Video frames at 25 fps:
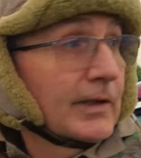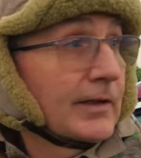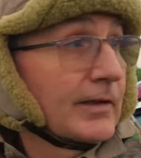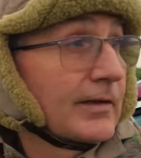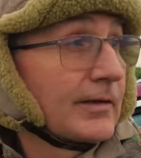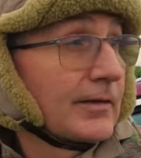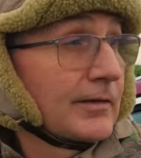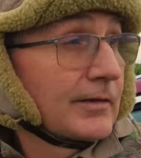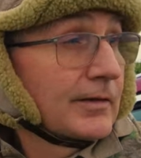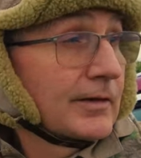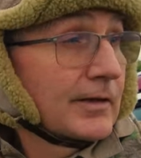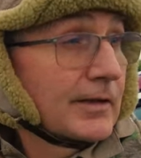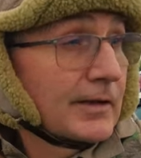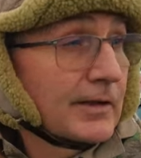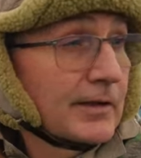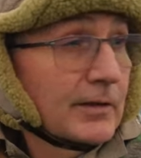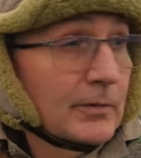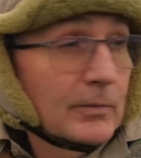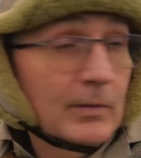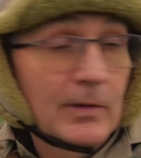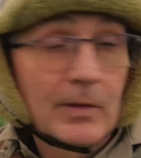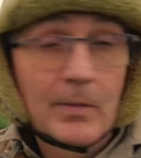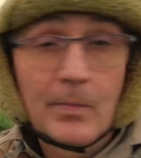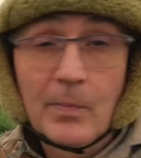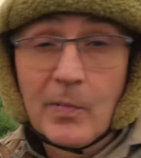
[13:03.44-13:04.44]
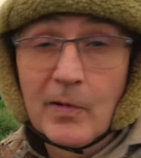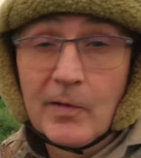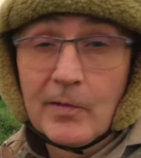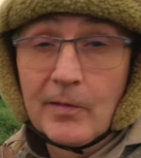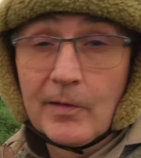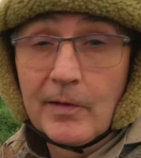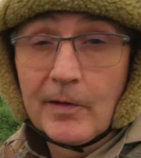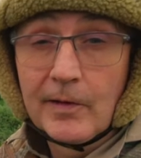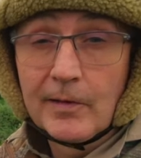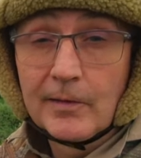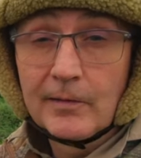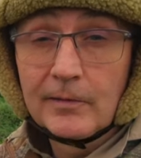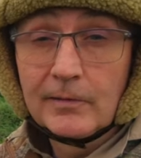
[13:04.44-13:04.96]
can't do with the
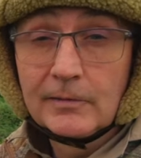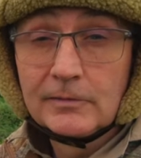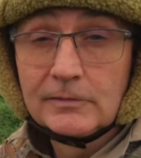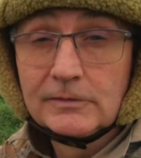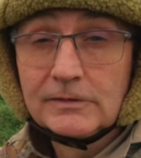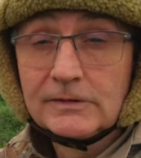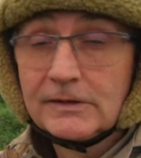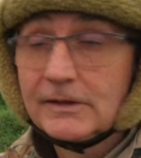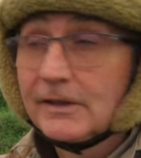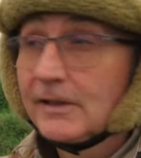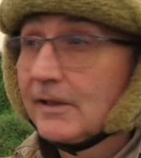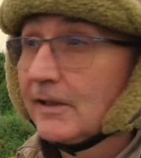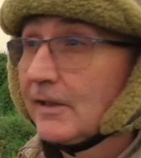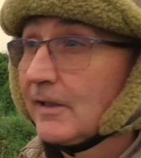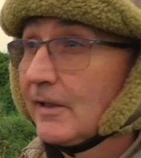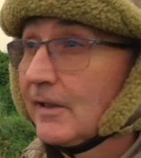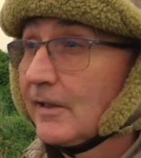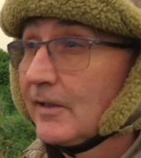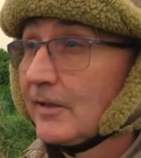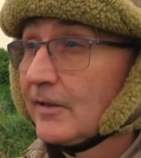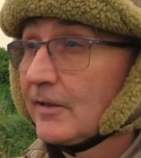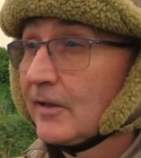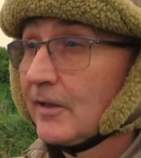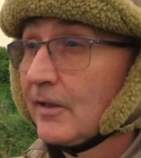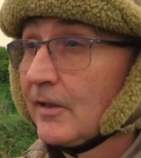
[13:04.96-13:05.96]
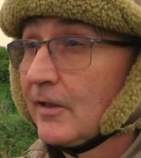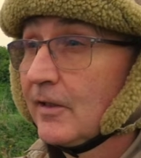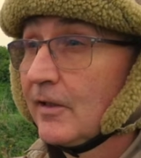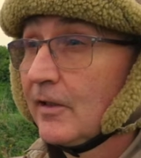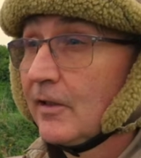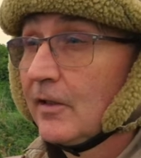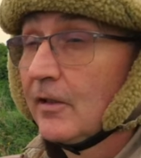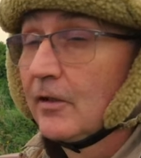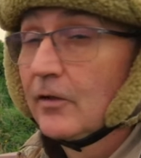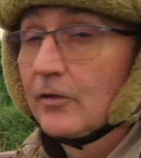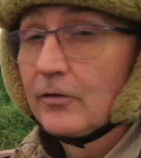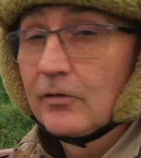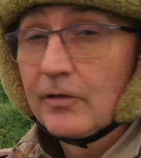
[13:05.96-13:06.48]
barn owl is
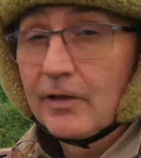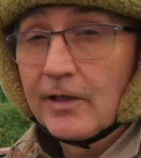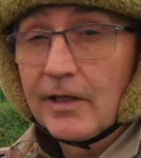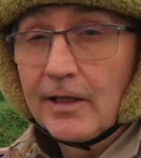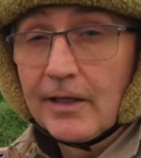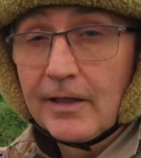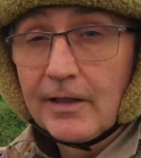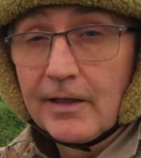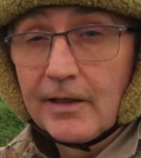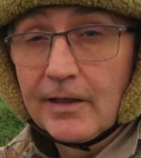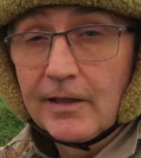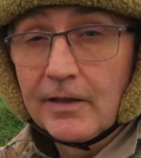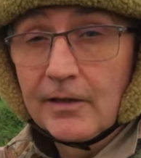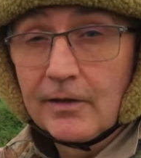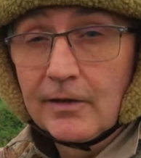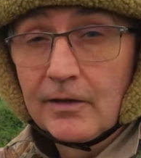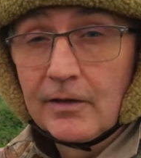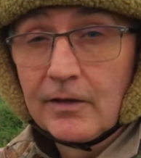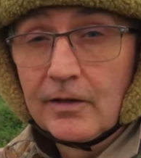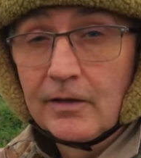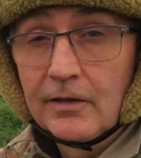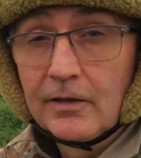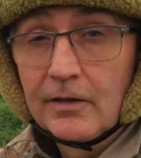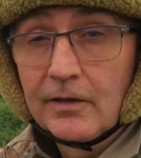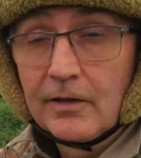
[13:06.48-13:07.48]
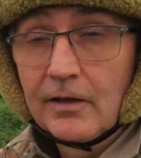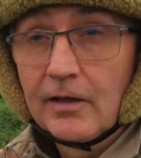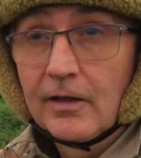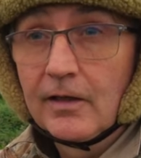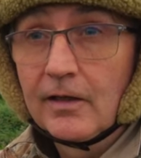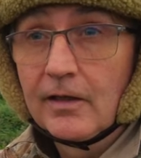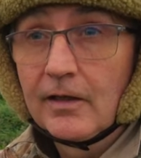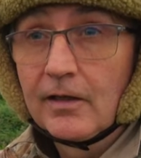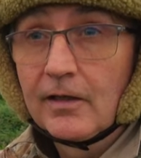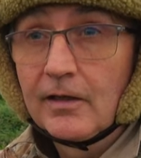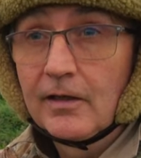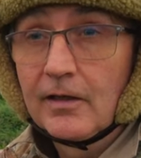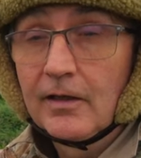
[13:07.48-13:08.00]
track it down
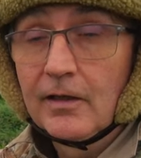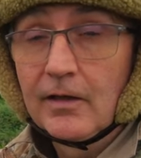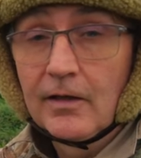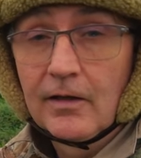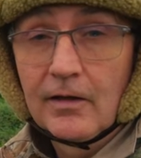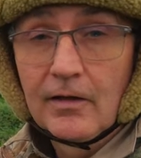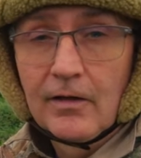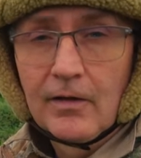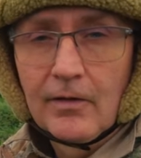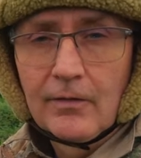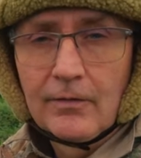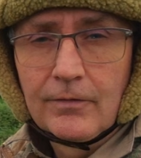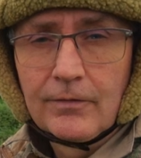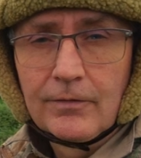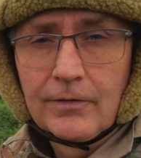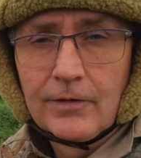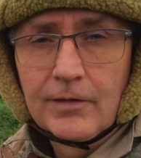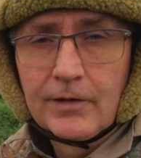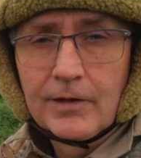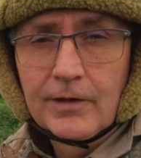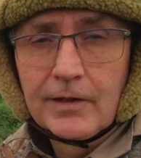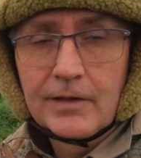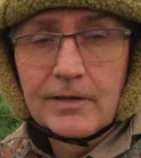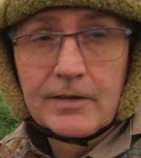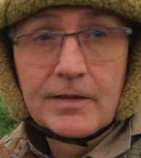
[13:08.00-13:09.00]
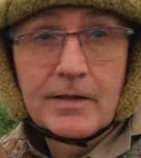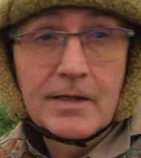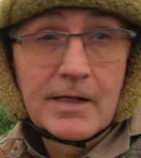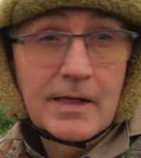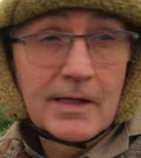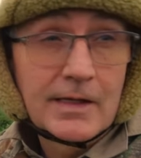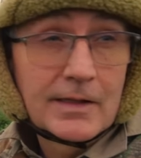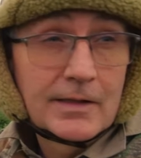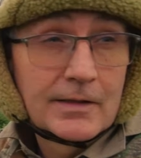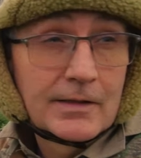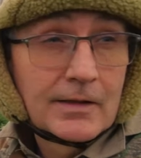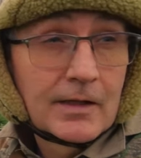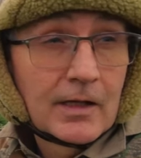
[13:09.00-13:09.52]
and find its
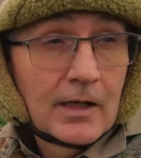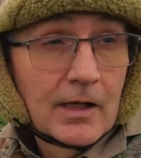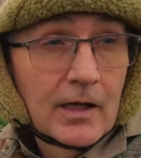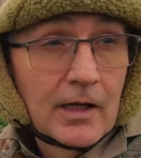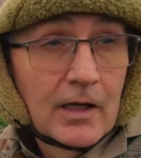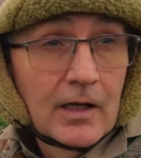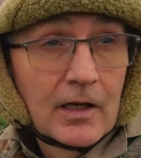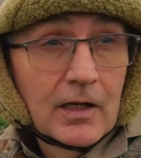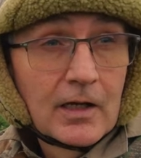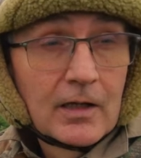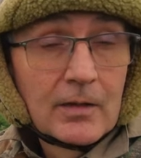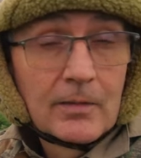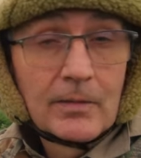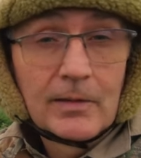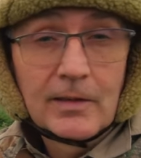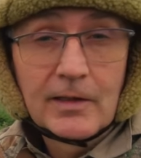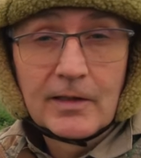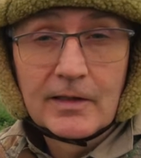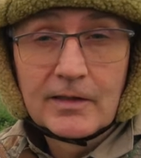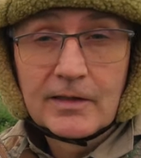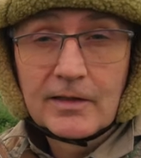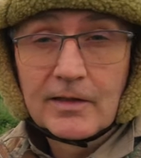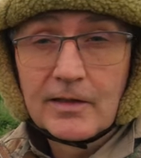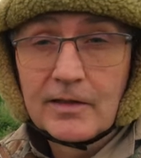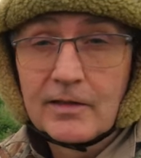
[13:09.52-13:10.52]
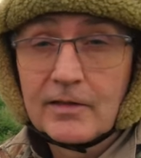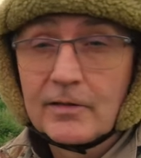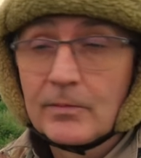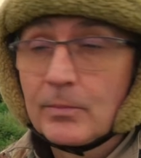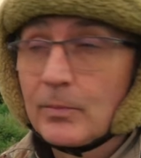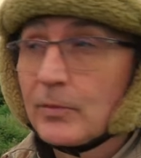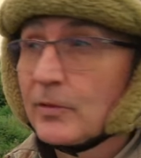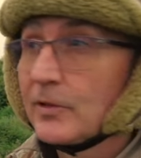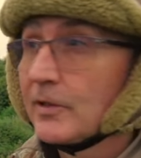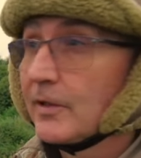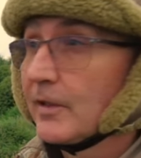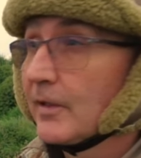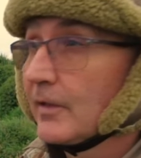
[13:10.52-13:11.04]
nest, because it is a
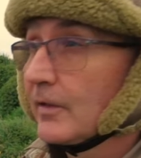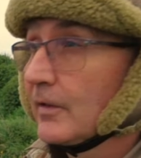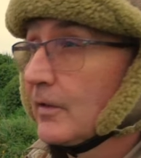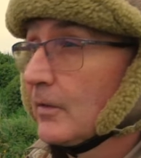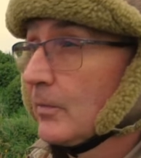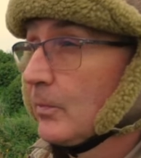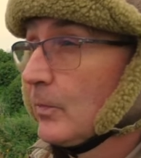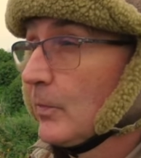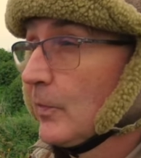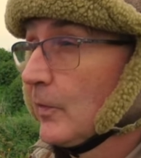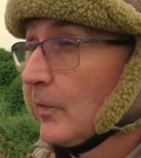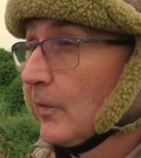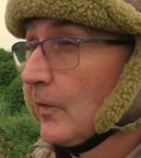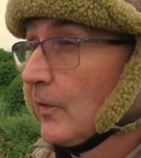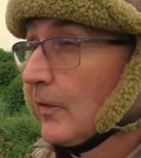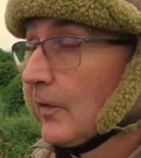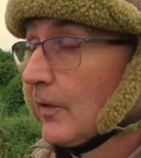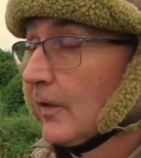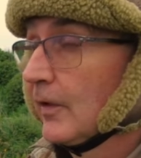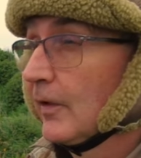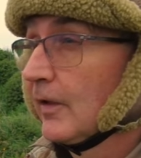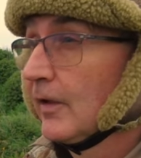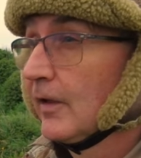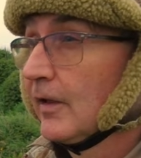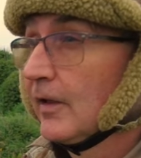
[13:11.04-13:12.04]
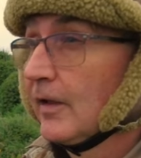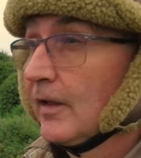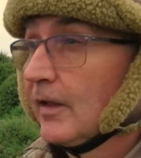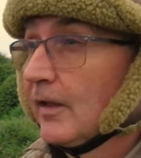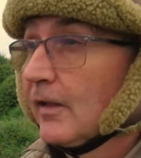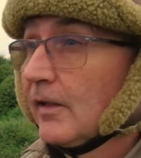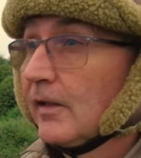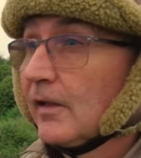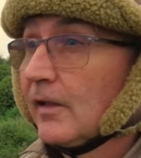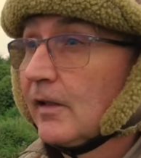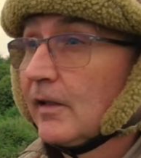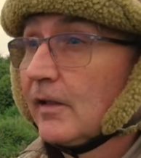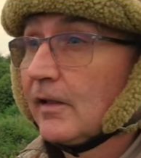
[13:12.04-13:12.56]
protected bird,
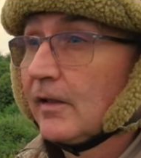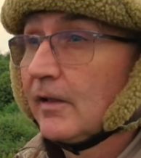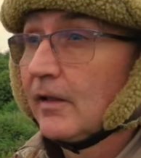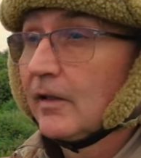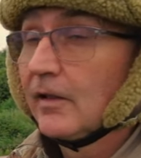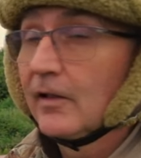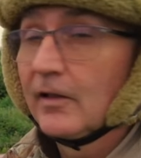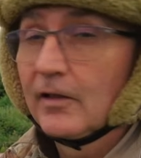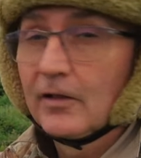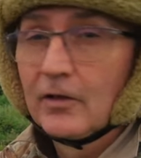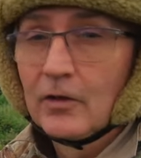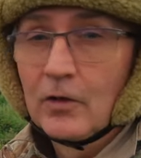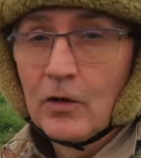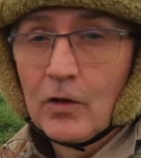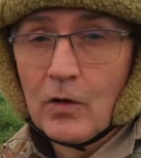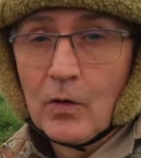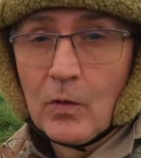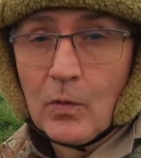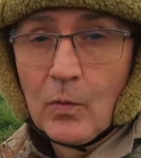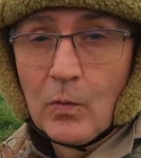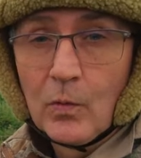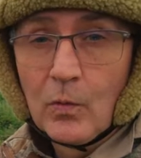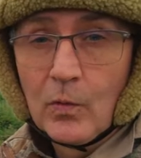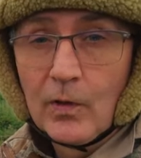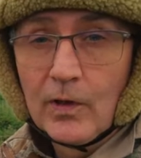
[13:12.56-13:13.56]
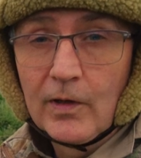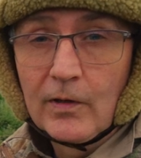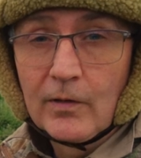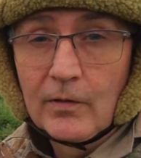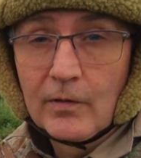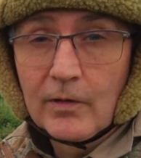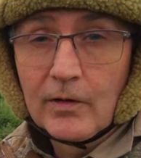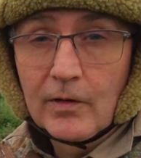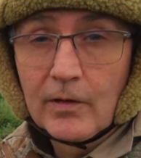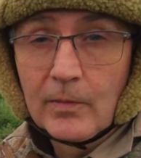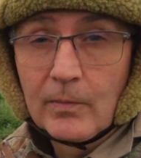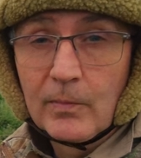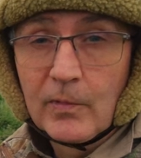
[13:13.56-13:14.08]
and we're not
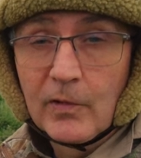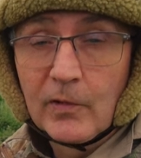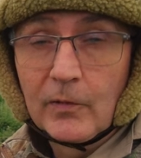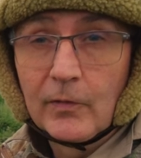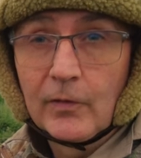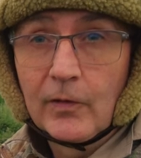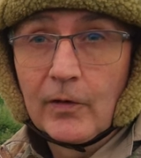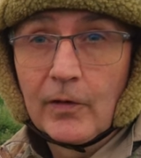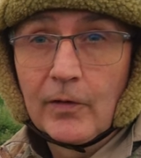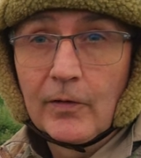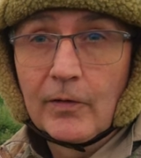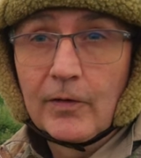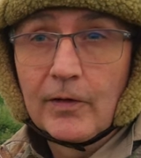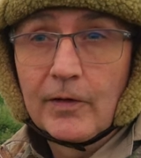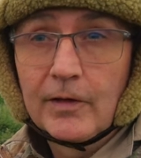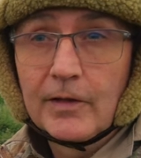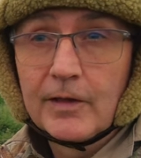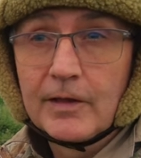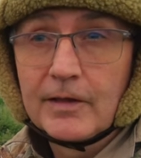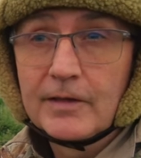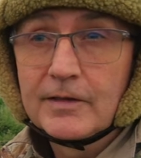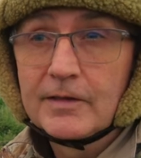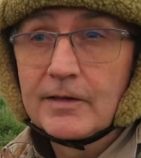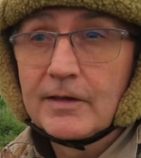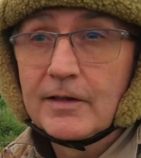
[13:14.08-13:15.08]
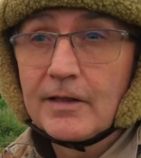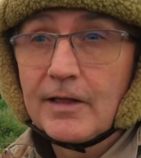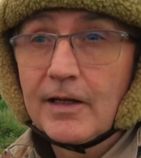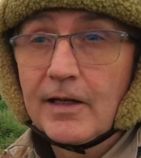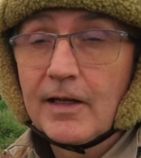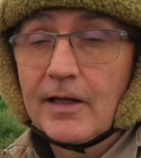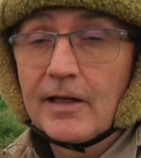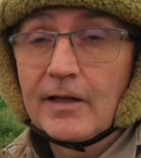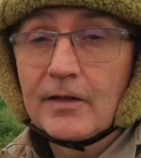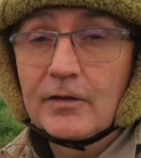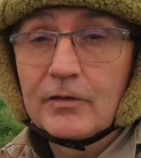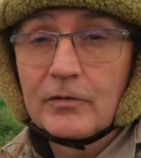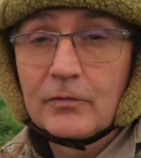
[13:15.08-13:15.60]
going to bother it on the nest
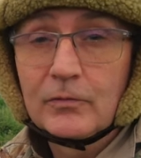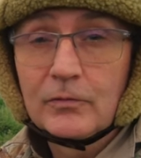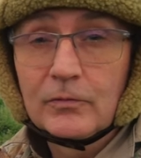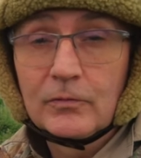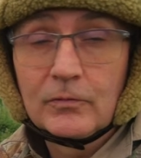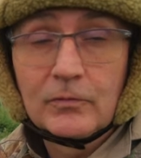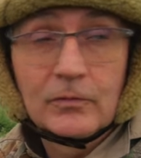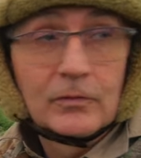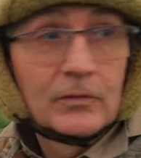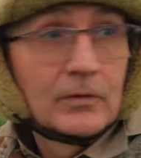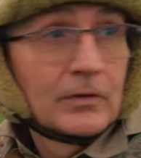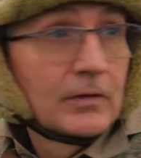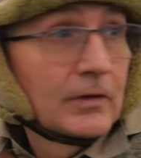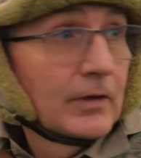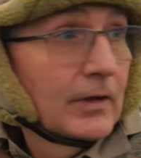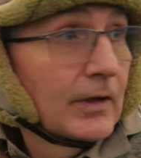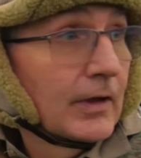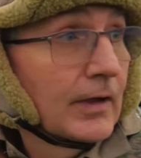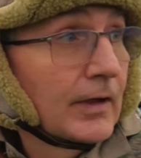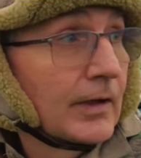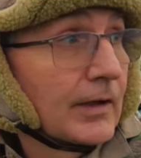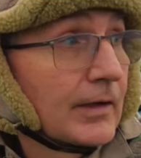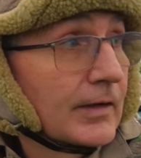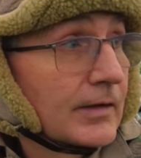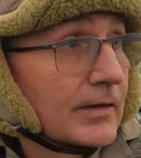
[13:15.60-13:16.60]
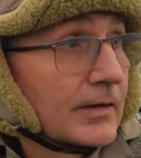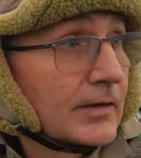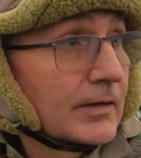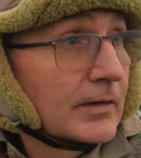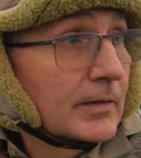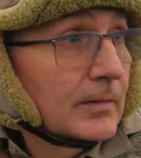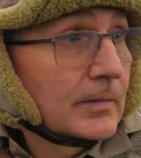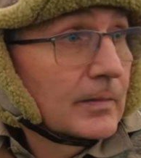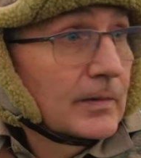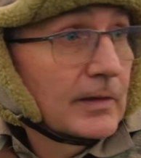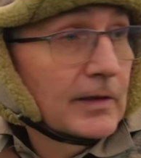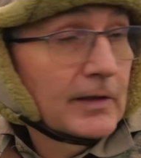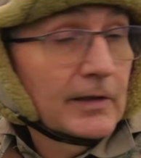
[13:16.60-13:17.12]
at all at this
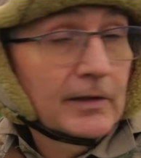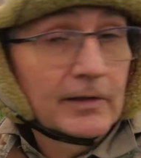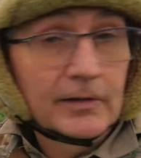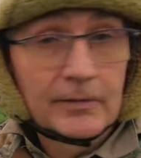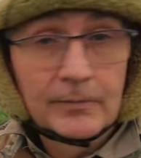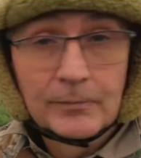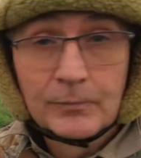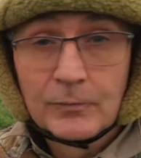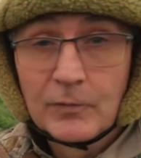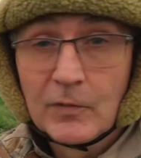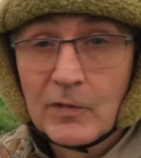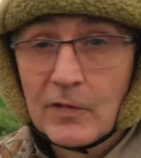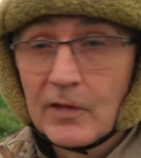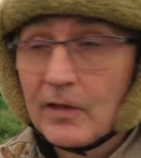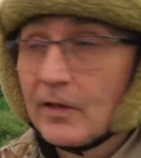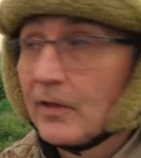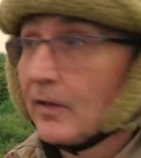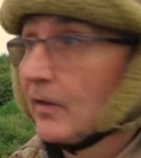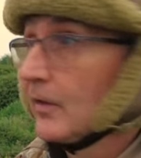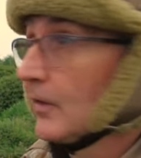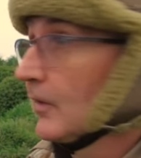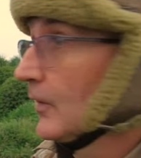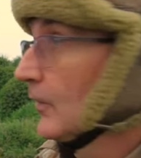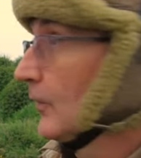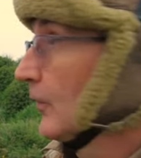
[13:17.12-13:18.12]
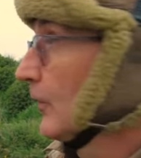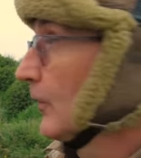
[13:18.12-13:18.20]
time of year. That's